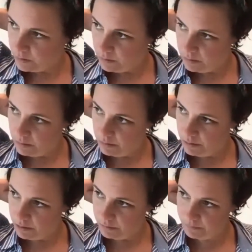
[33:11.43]
I don't
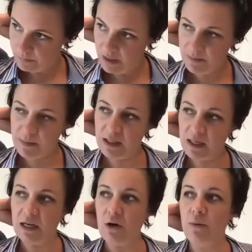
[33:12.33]
know. I mean, I
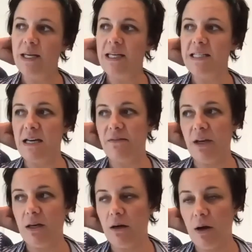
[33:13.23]
know we need to have
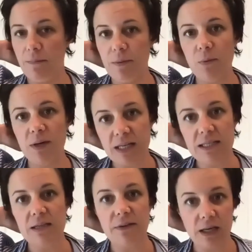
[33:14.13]

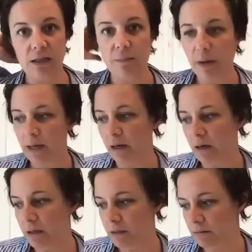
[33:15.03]
Ada back
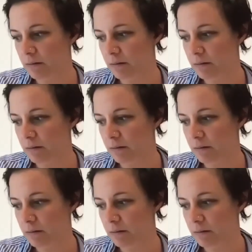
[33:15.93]
on.